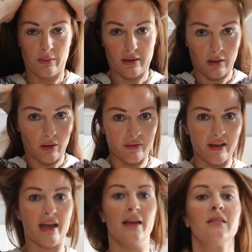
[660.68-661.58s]
me with a lot of
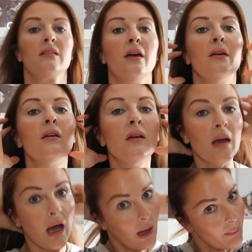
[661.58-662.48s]
hair, so
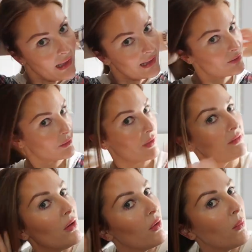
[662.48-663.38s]
a little
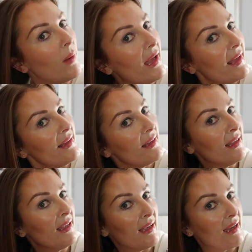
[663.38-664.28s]
goes a long way.
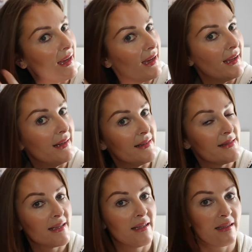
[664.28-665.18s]

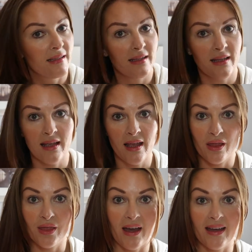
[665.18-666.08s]
And
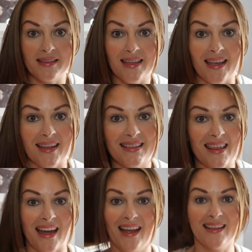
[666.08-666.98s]
that's it,
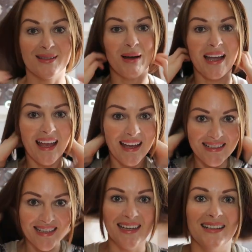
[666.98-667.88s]
so that is my hair
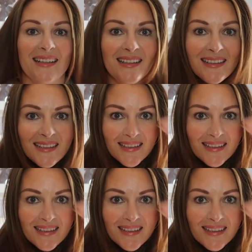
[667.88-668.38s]
done.